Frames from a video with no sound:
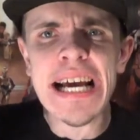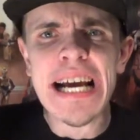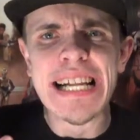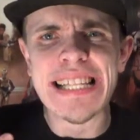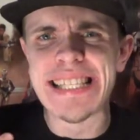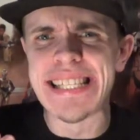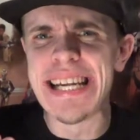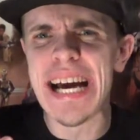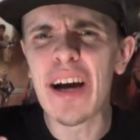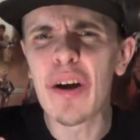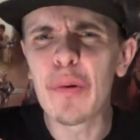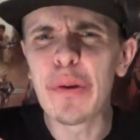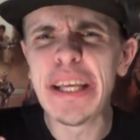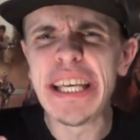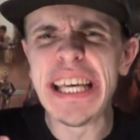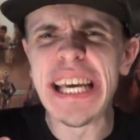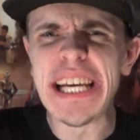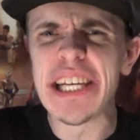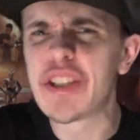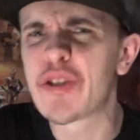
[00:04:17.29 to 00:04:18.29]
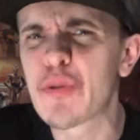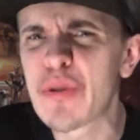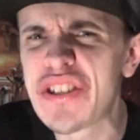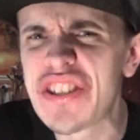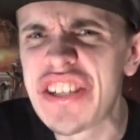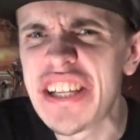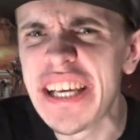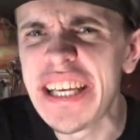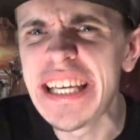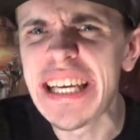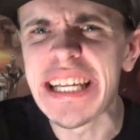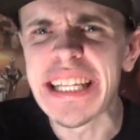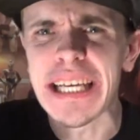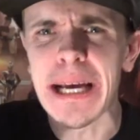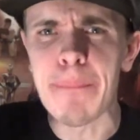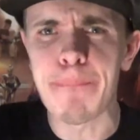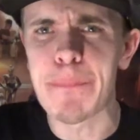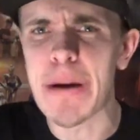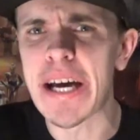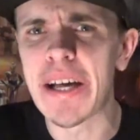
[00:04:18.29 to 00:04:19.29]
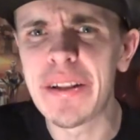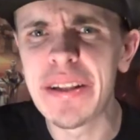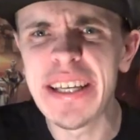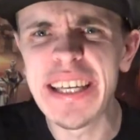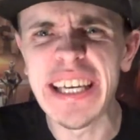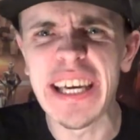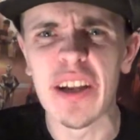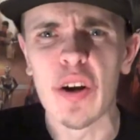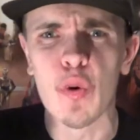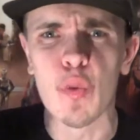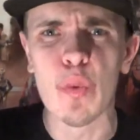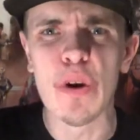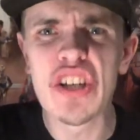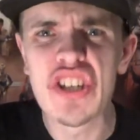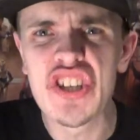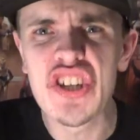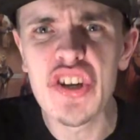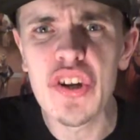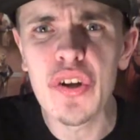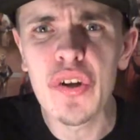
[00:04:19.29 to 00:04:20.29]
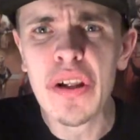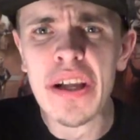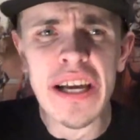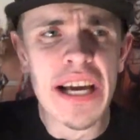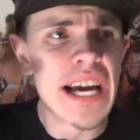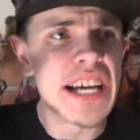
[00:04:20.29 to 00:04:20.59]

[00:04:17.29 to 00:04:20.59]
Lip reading: it's not only interesting and compelling and original,